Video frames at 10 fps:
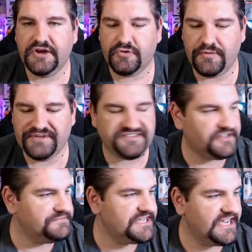Grumpy,
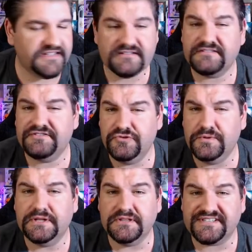someday you
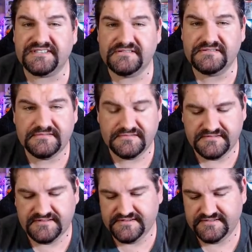will listen.
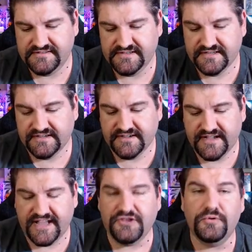
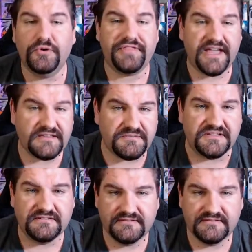And you will thank me.